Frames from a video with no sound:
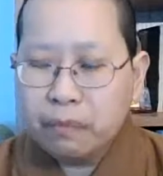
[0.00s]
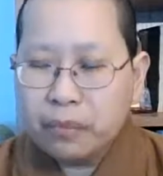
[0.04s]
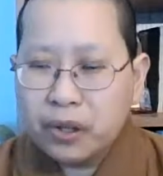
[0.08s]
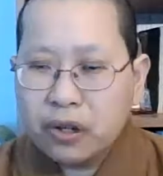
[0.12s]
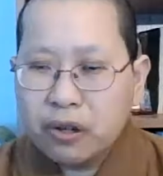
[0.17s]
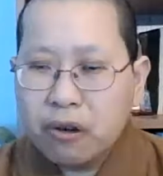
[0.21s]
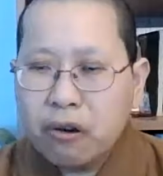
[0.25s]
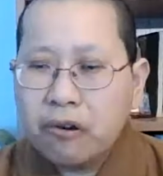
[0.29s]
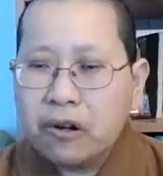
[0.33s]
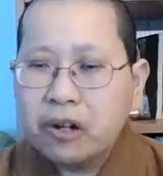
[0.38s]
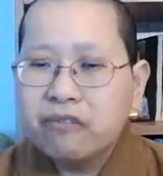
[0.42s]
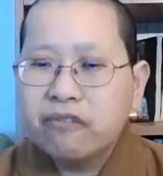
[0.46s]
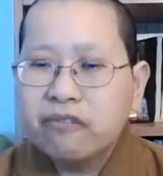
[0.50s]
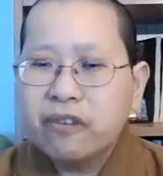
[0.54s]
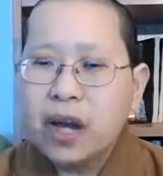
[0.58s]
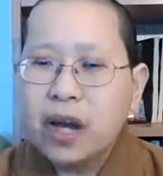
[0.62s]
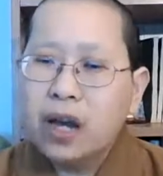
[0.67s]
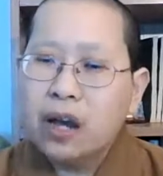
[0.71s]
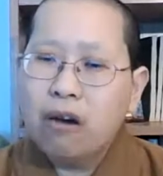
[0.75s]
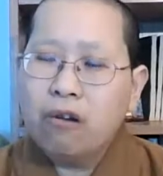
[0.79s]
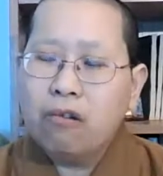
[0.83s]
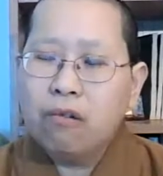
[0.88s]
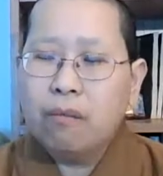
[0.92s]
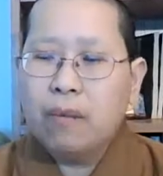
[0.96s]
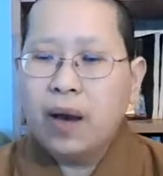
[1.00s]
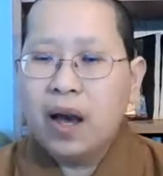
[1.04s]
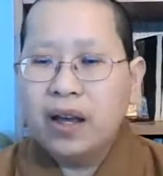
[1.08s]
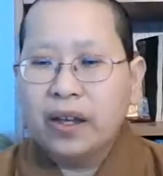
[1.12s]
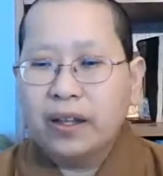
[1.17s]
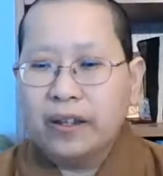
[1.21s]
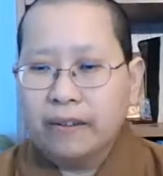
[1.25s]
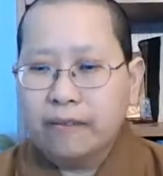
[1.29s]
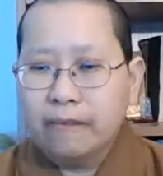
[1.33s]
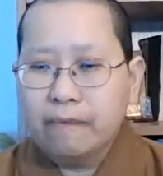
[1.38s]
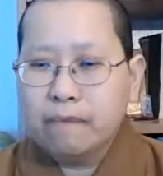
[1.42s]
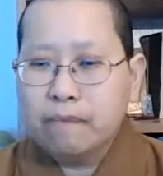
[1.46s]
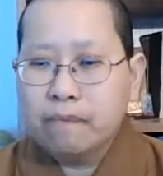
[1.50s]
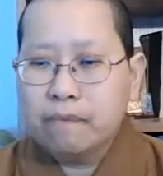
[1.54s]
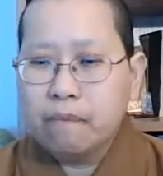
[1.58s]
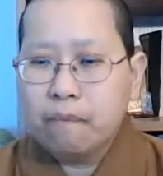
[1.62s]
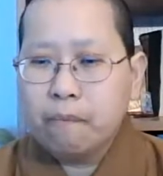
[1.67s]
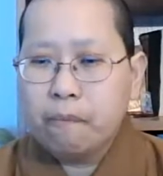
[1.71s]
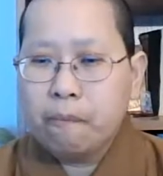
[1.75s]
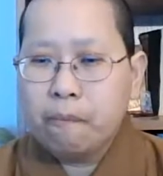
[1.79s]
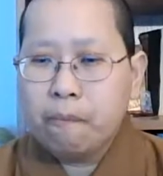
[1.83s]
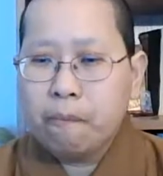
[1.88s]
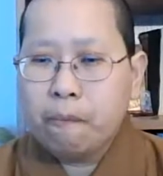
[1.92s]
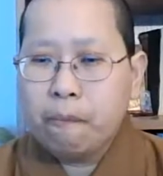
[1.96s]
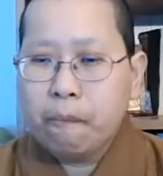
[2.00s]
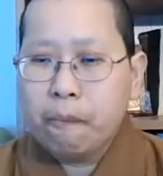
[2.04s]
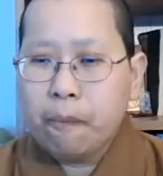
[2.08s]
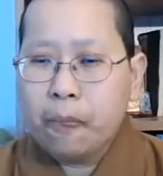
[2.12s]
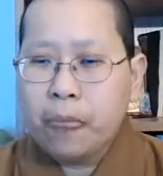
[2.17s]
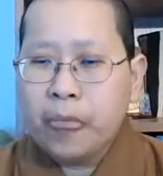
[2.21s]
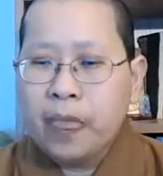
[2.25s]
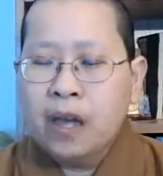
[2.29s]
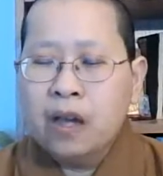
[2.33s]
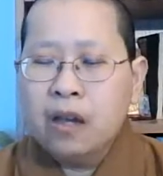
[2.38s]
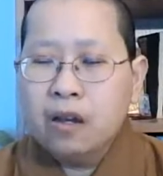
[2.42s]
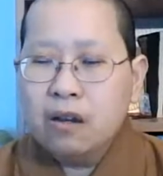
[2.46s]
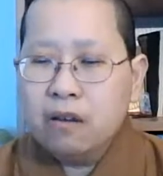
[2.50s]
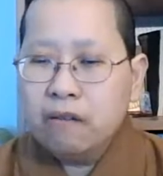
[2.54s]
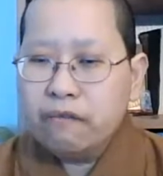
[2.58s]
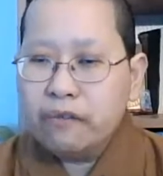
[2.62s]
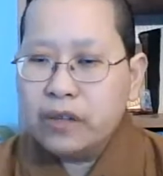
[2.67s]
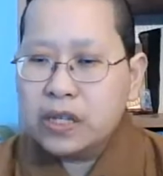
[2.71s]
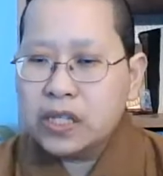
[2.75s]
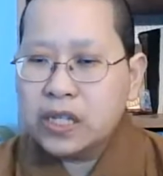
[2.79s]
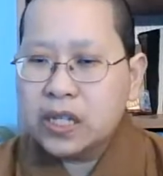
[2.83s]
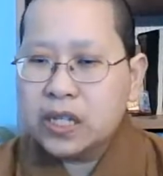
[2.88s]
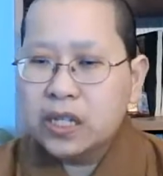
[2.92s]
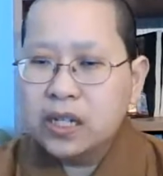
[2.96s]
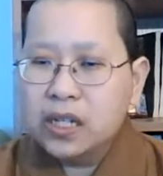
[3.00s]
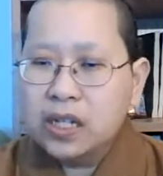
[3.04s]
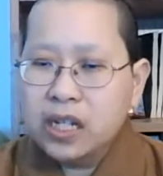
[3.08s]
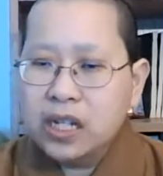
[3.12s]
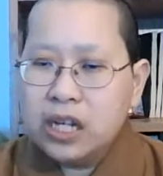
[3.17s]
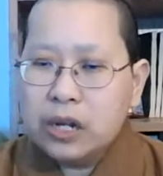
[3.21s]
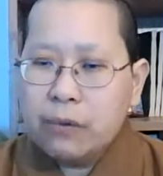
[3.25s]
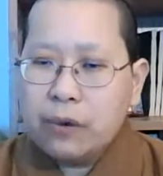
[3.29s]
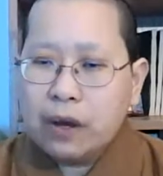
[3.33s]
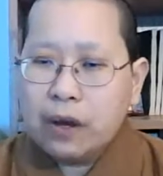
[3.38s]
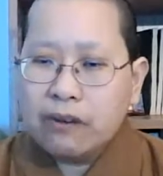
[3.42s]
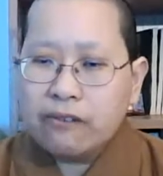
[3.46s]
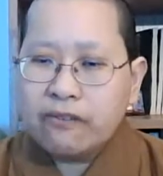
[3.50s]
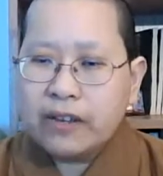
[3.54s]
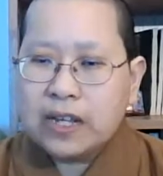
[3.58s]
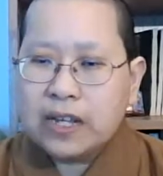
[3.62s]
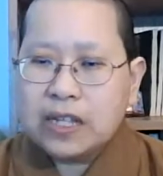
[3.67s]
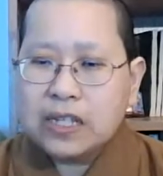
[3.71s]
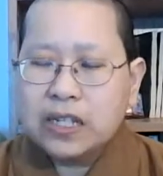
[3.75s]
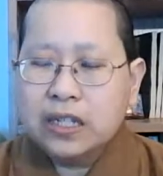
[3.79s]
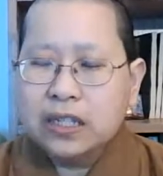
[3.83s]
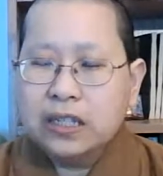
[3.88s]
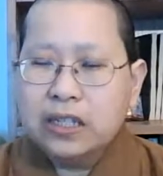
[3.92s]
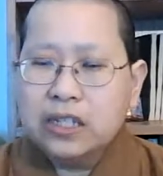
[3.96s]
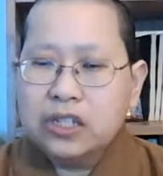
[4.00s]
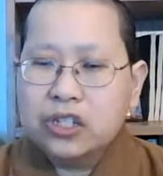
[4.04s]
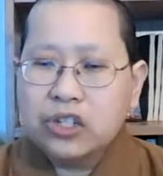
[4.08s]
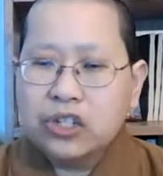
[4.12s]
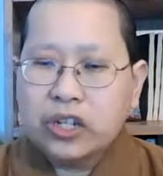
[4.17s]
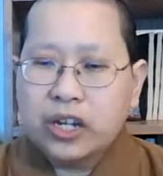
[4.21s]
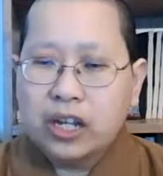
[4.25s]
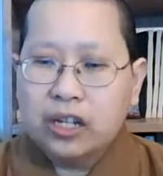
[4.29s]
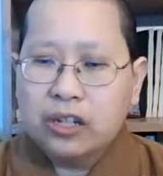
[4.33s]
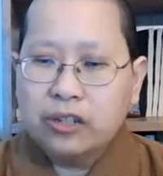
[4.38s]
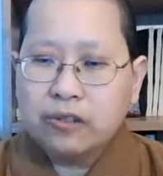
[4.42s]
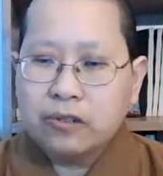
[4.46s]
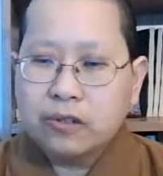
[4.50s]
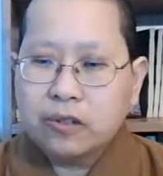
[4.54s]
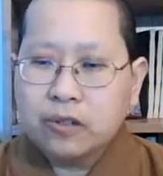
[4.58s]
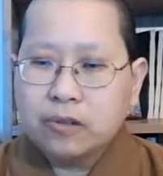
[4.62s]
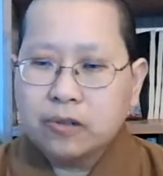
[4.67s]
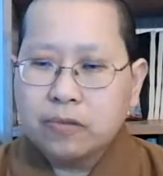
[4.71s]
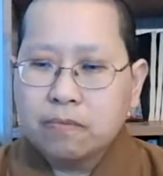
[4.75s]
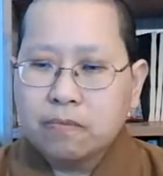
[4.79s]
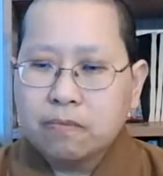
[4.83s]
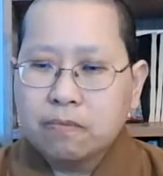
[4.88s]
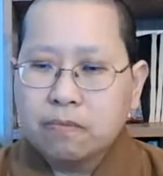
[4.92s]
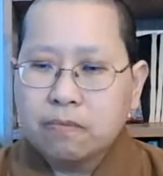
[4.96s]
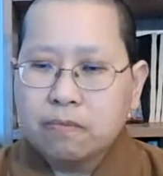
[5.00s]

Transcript: Purify our mind. Physically, we are facing this challenge.